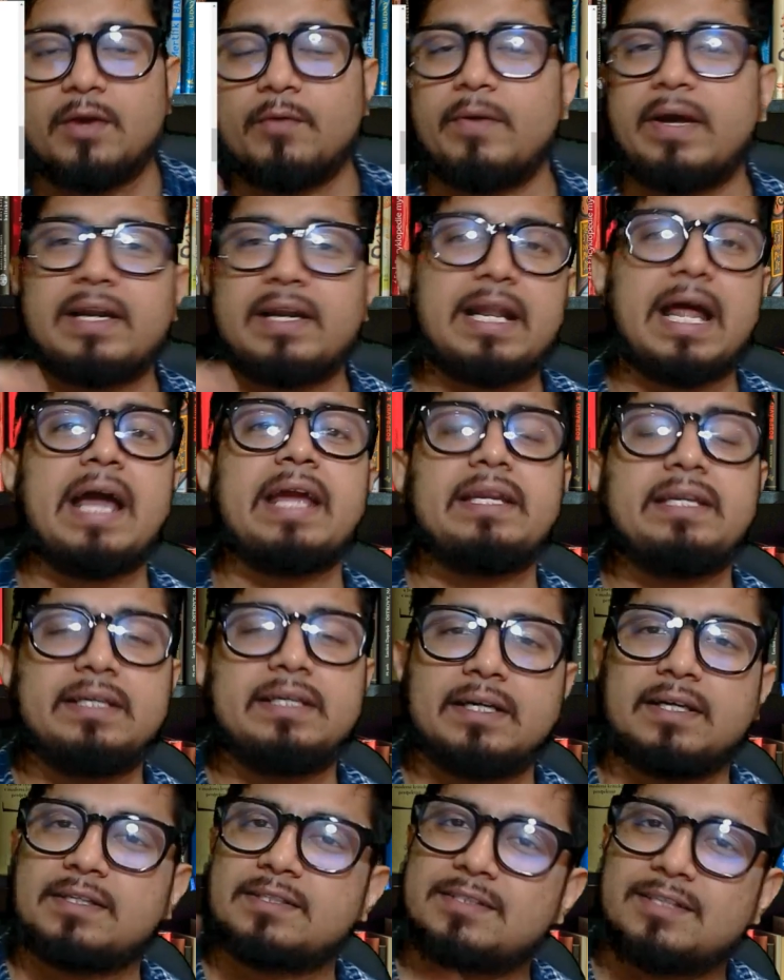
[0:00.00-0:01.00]
where nine
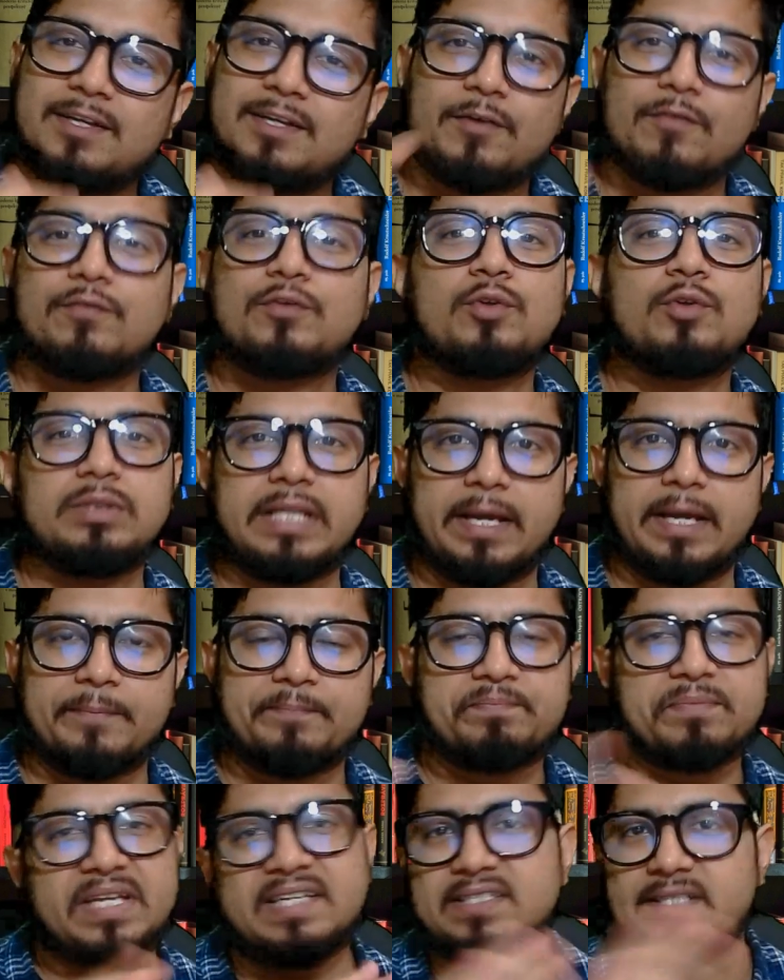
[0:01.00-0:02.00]
years to
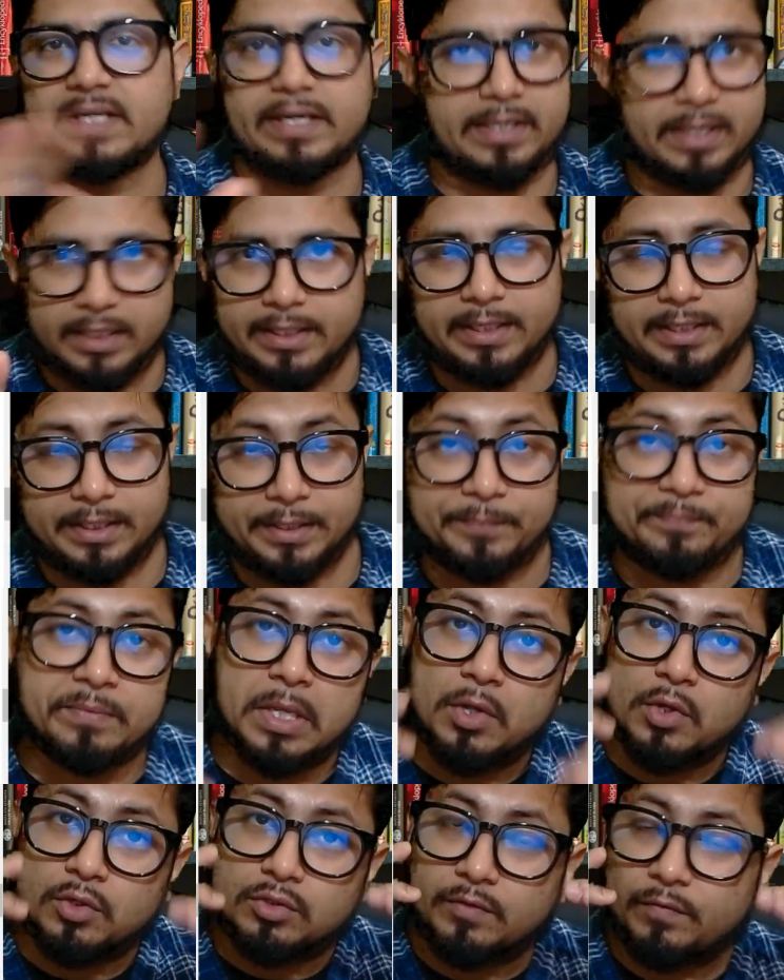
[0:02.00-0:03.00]
them is eternity
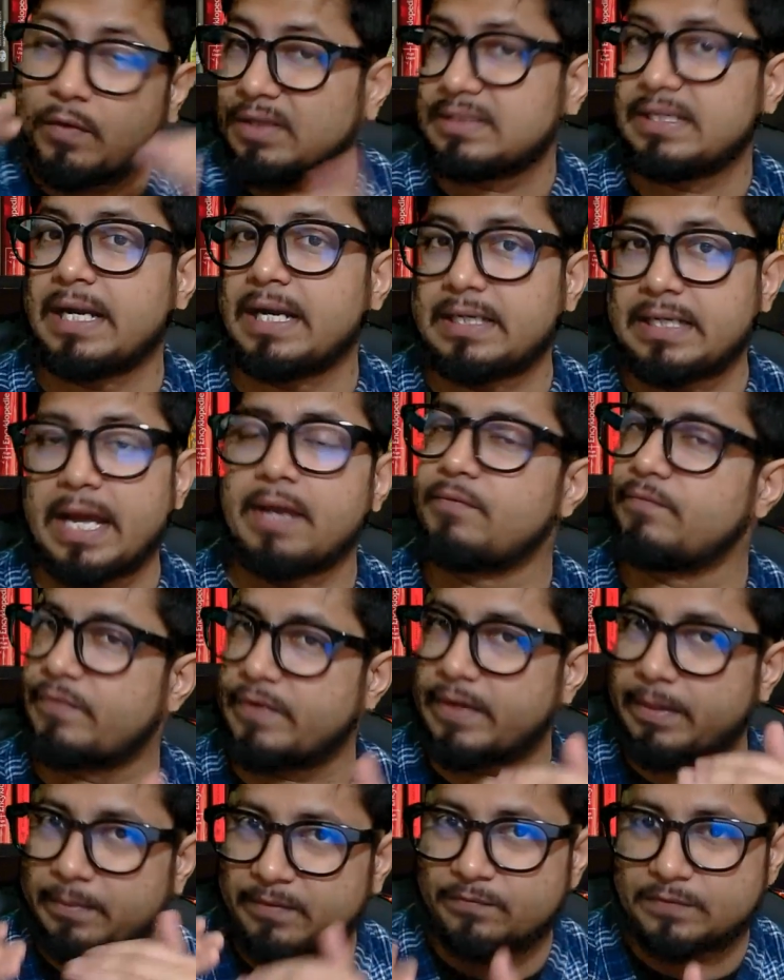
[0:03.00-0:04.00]
so for that time
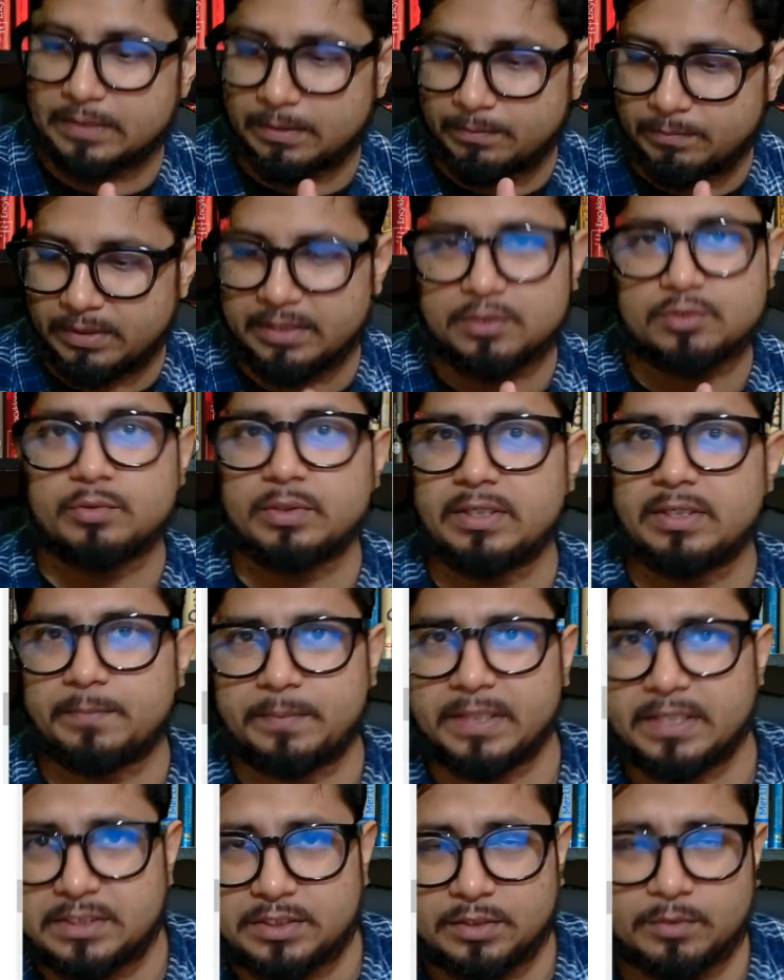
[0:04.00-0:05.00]
frame if somebody is doing
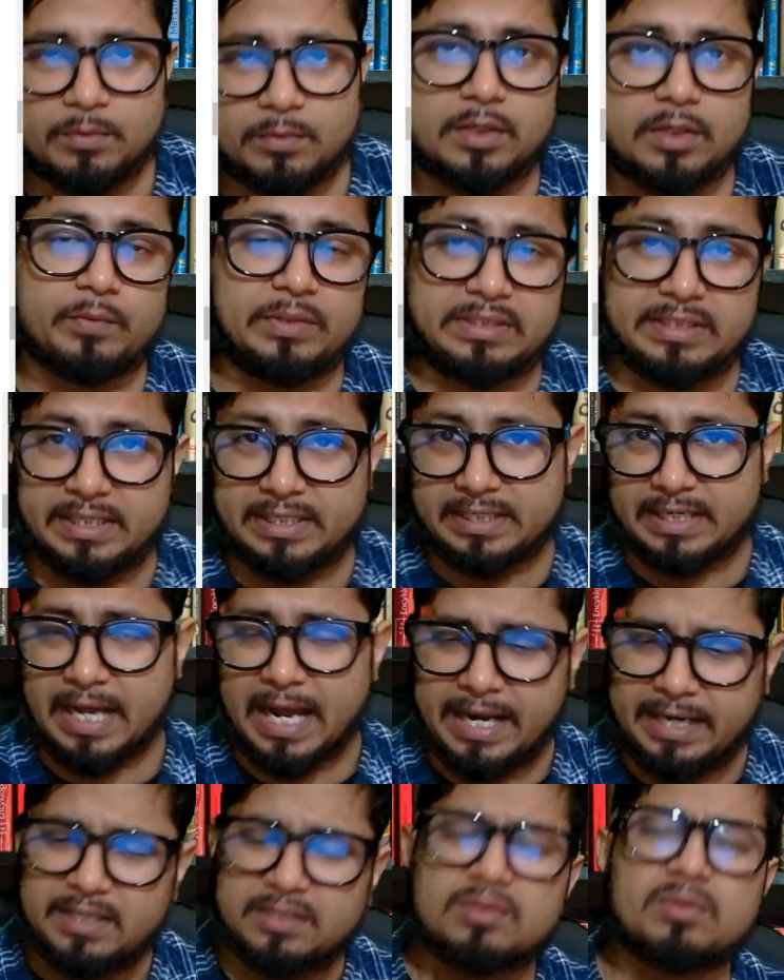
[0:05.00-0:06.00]
phd work with their
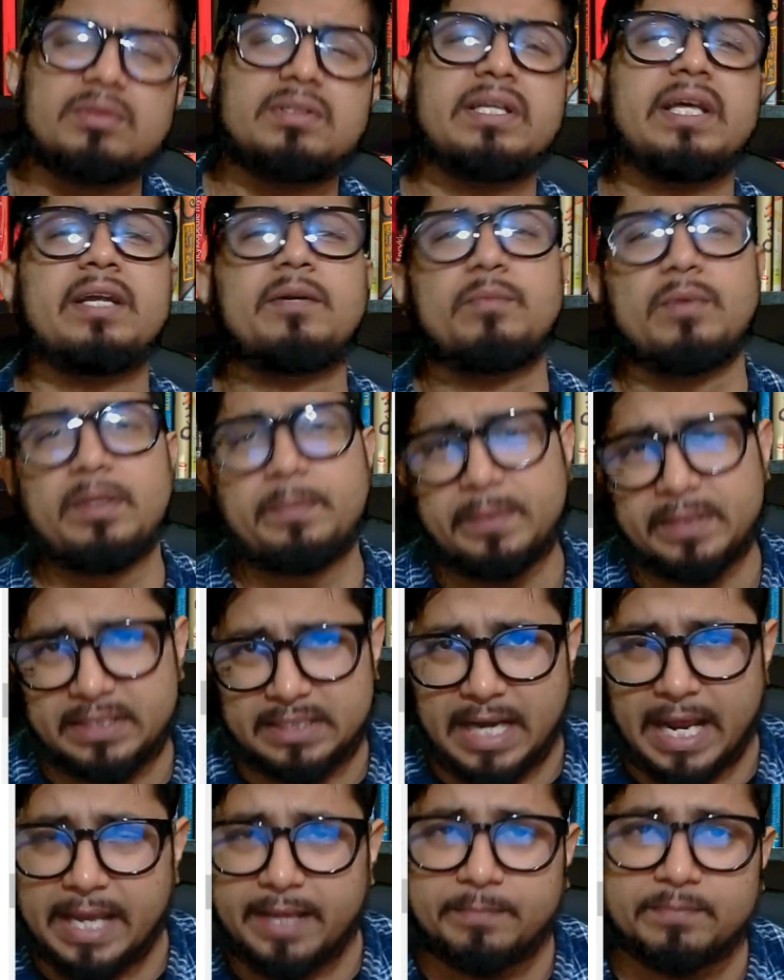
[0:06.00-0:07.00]
guide so there will be
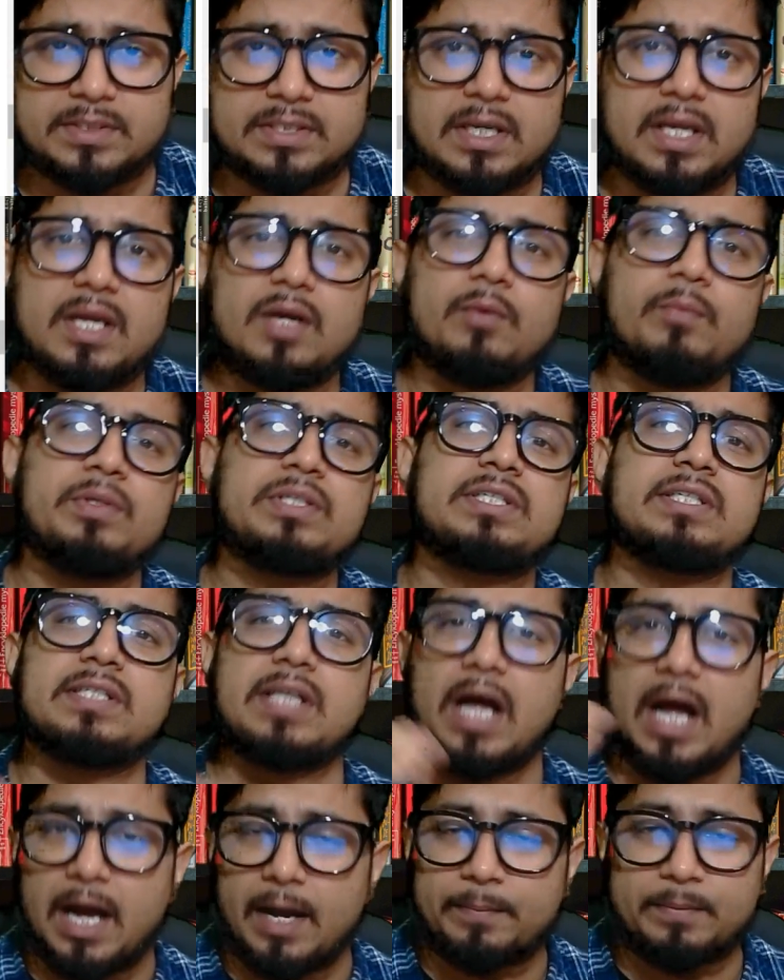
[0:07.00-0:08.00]
times which
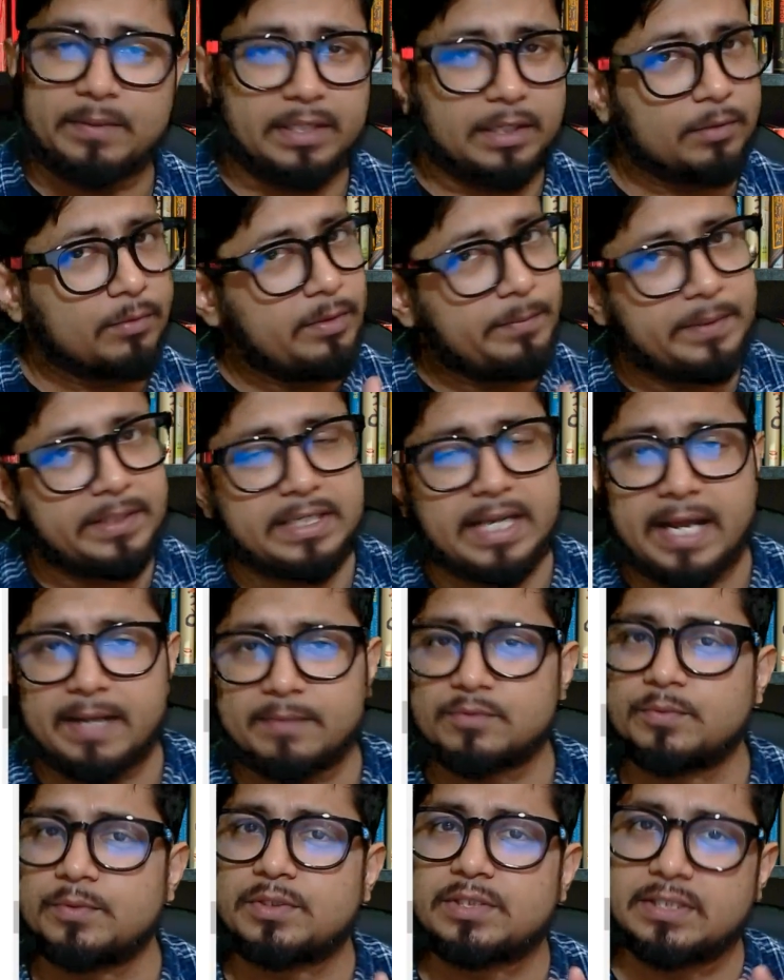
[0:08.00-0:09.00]
is up there will be
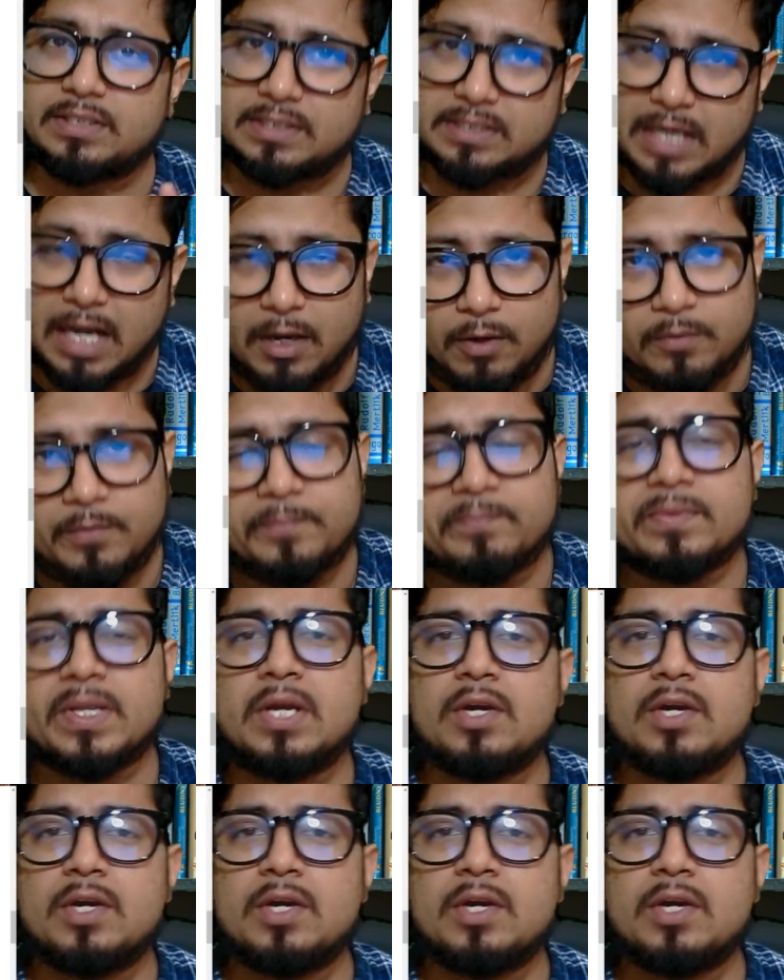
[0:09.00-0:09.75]
times which is down